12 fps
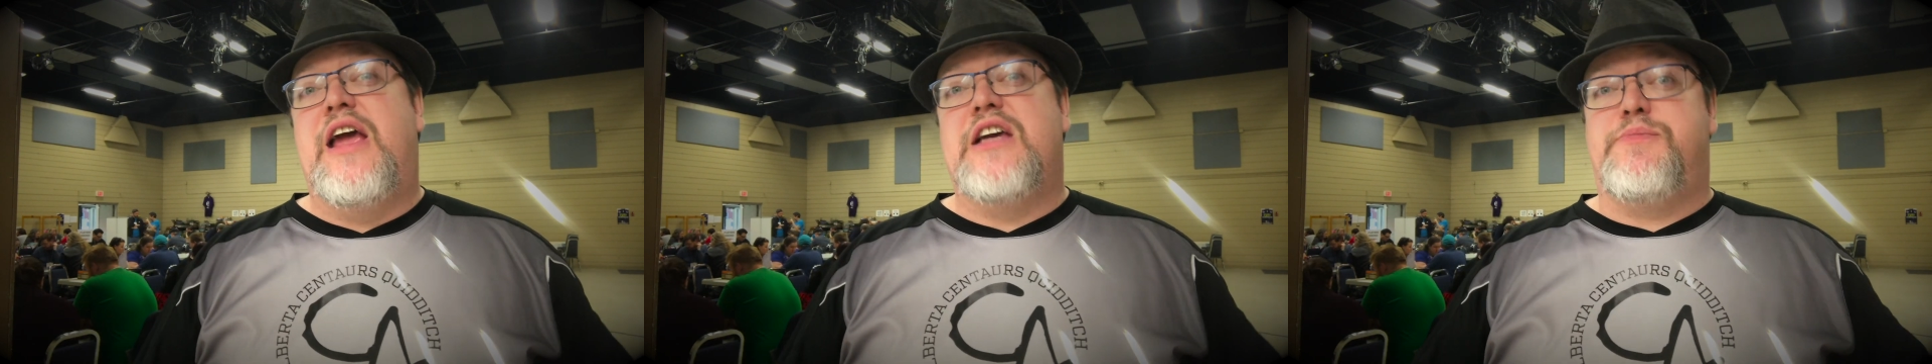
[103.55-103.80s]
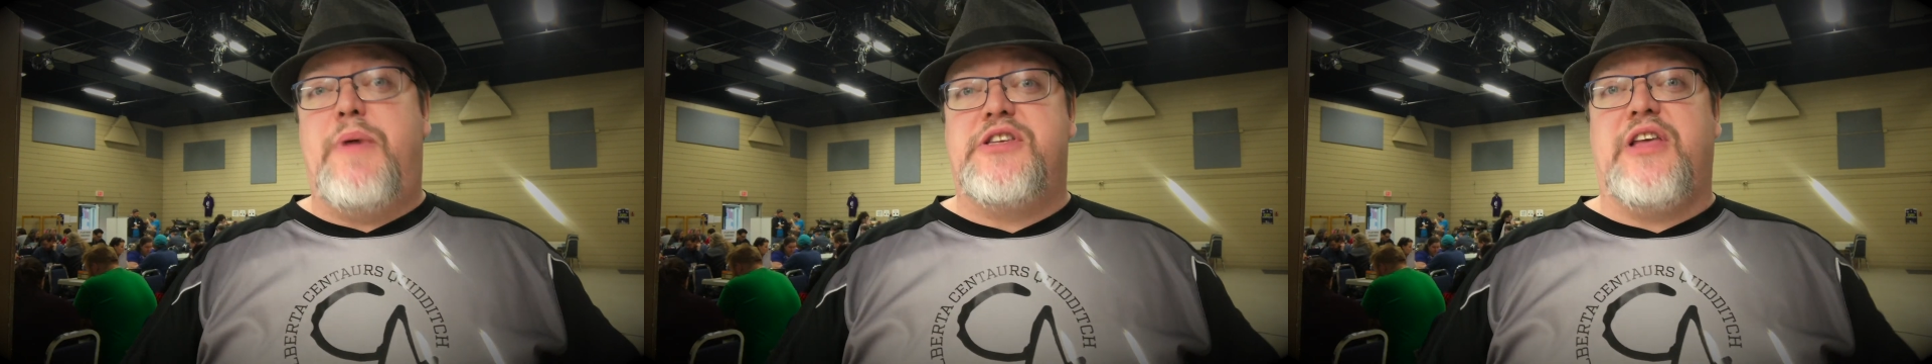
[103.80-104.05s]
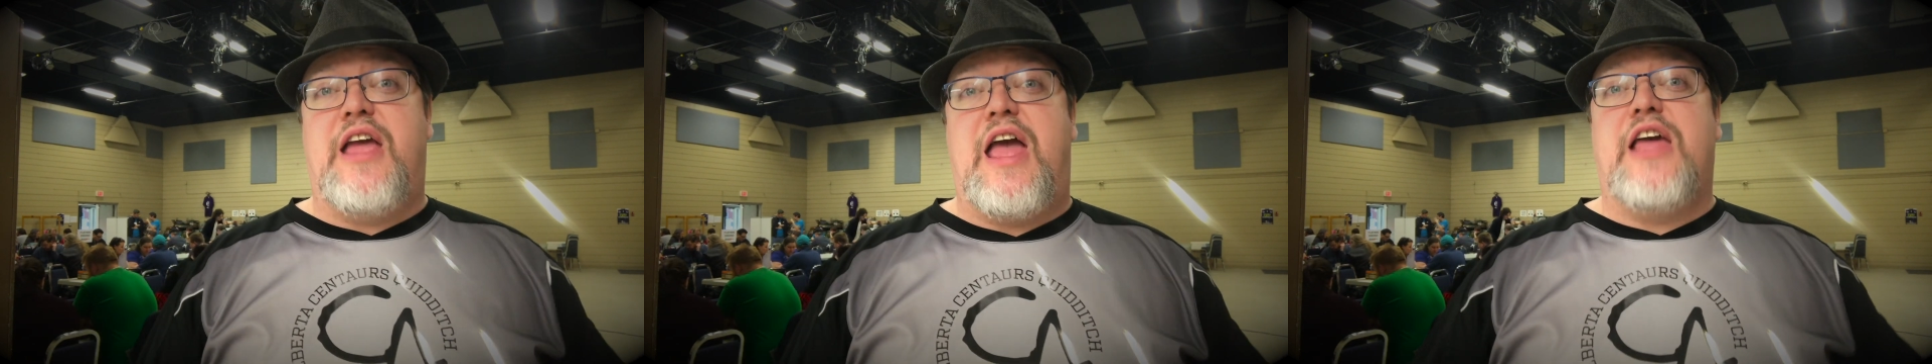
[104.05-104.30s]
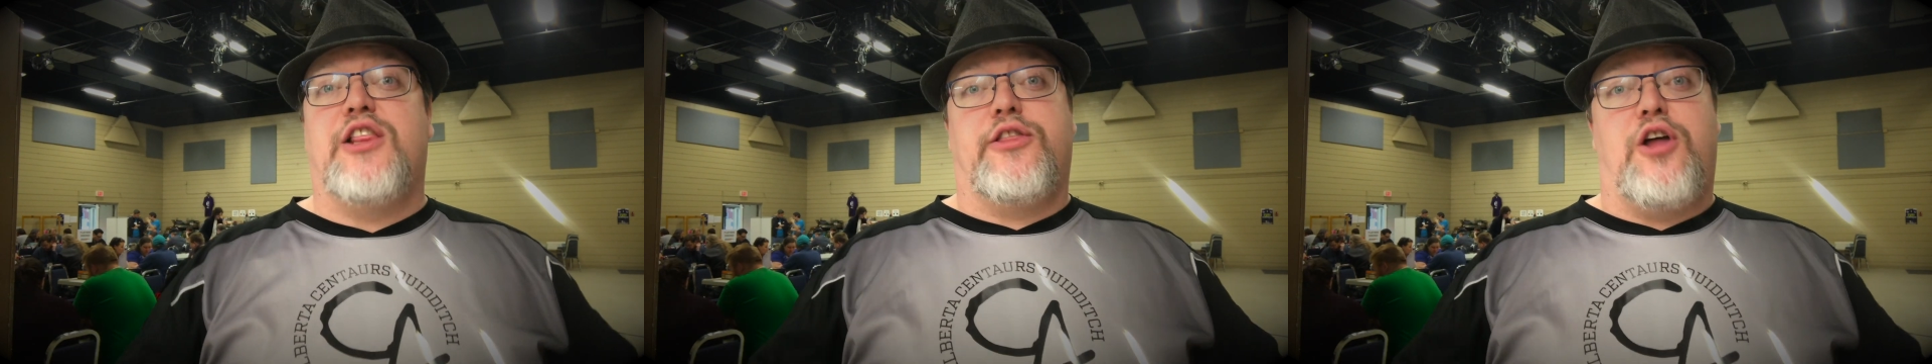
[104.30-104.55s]
basically
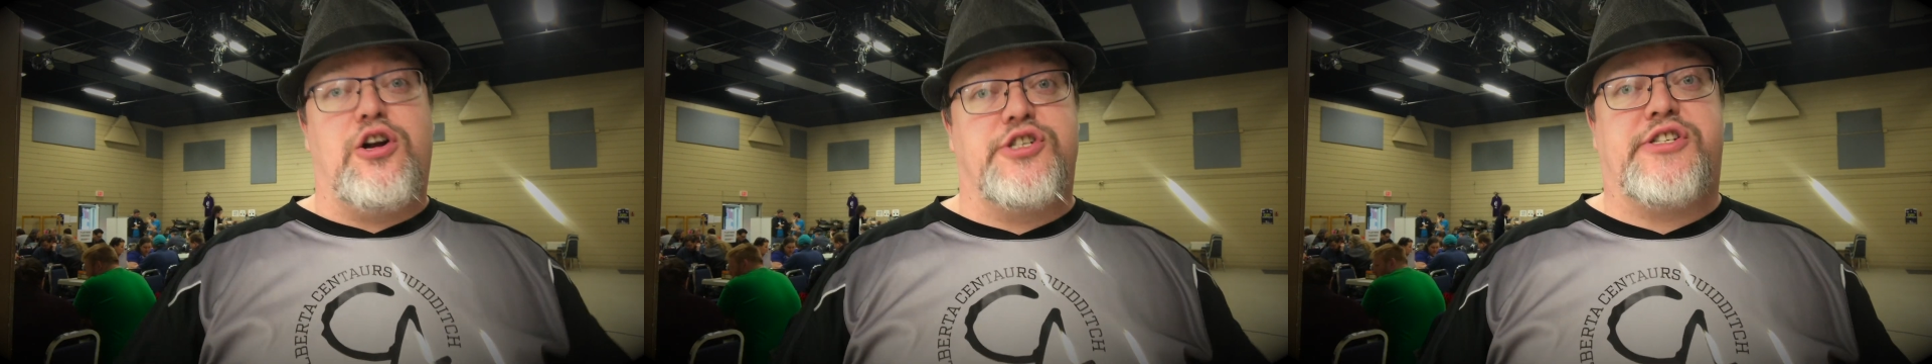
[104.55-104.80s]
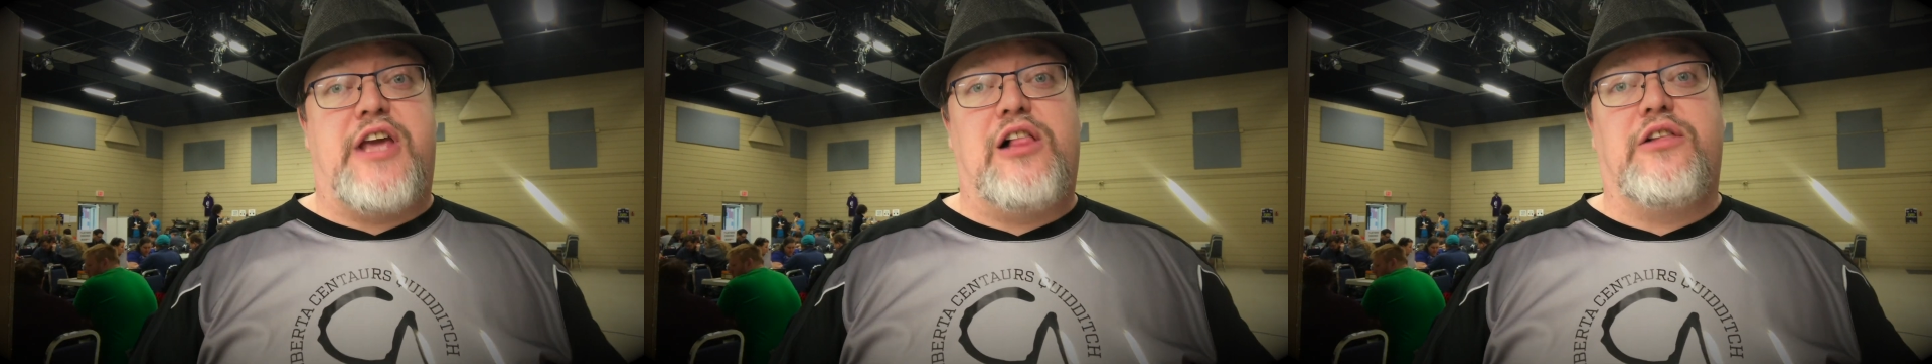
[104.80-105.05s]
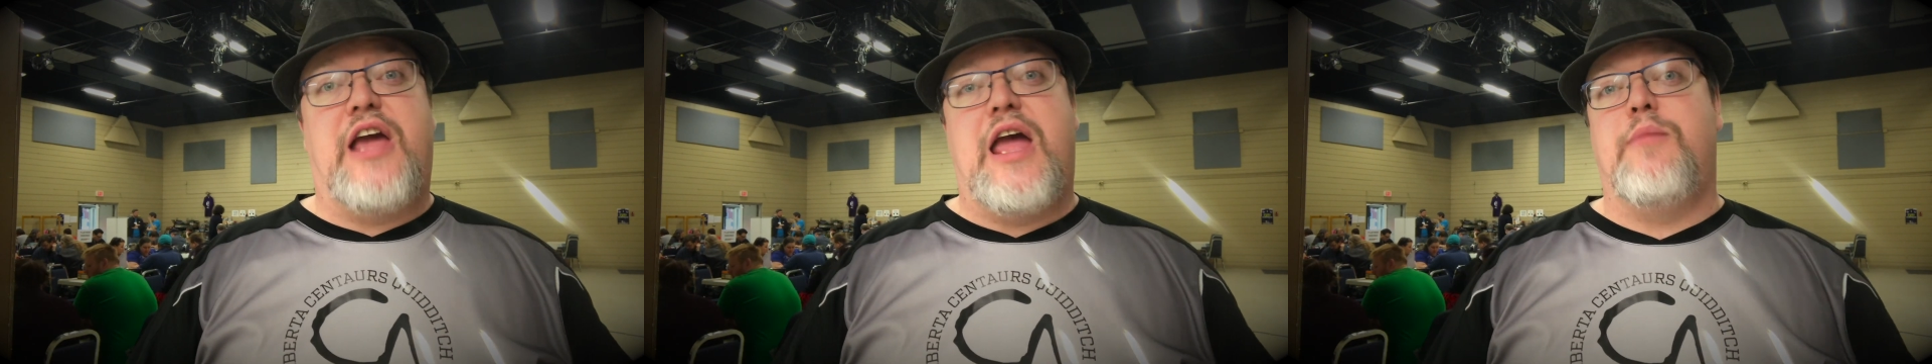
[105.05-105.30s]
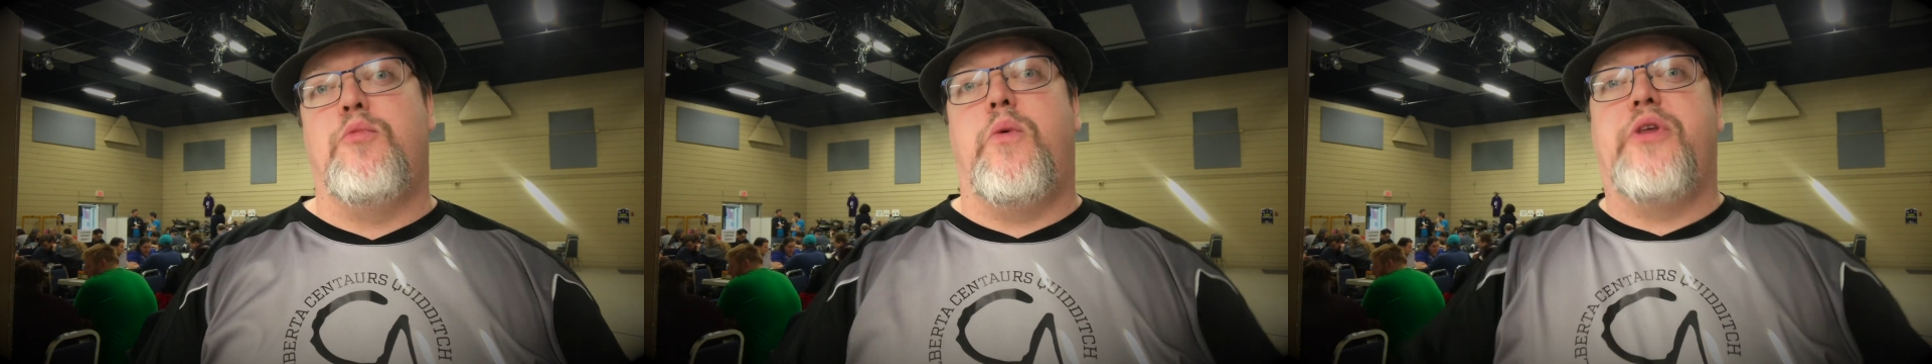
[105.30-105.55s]
a large-scale game